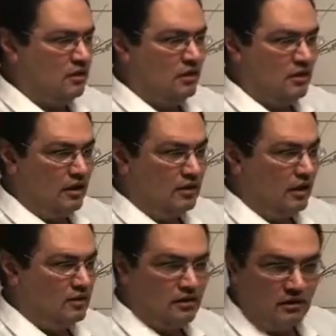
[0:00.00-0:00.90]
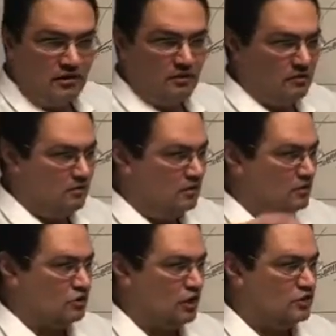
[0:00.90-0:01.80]
and then
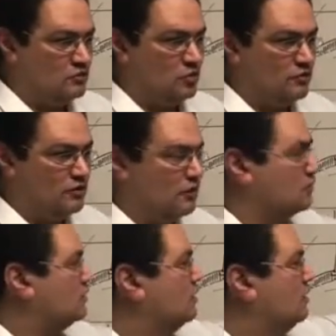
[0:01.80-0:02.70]
it changes more frequently.